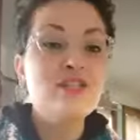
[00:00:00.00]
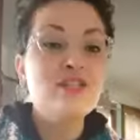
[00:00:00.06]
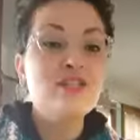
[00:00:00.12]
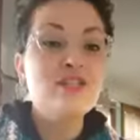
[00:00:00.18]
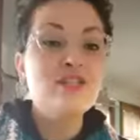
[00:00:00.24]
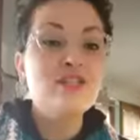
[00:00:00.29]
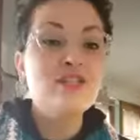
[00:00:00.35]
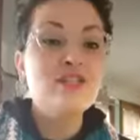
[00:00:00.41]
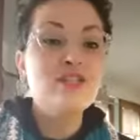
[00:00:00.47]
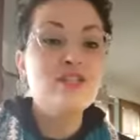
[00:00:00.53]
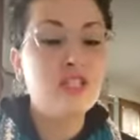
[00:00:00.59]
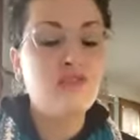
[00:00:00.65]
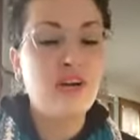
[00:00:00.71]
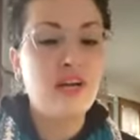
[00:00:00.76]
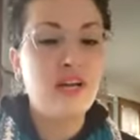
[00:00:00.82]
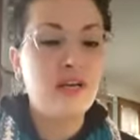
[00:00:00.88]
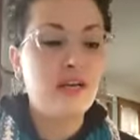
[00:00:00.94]
so much
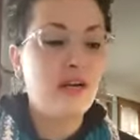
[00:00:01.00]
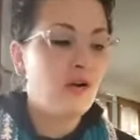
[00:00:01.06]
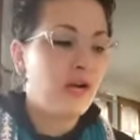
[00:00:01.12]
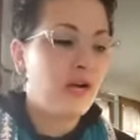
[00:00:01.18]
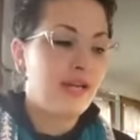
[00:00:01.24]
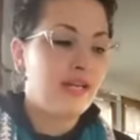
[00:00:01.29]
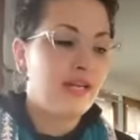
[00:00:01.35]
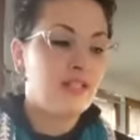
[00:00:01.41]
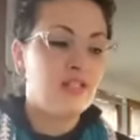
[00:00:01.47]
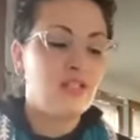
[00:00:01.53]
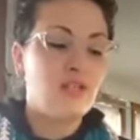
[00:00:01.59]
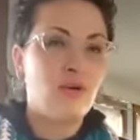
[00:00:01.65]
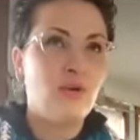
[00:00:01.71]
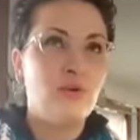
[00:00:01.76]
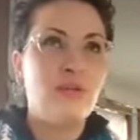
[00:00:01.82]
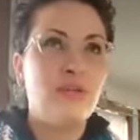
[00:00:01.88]
fun. Okay, so